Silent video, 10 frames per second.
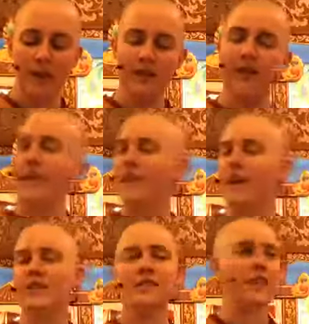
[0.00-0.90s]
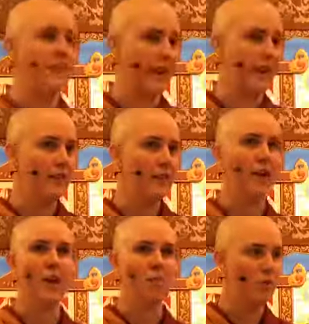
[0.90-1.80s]
let that sink in
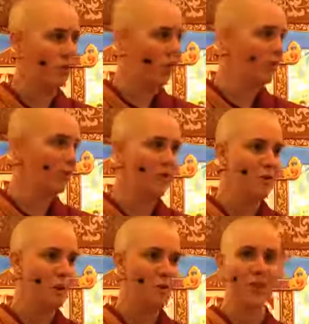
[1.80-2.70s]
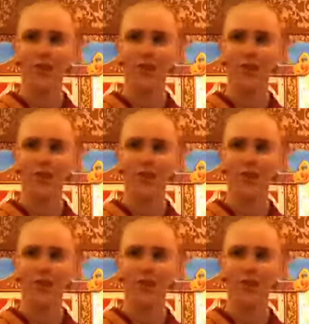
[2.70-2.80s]
before I start the public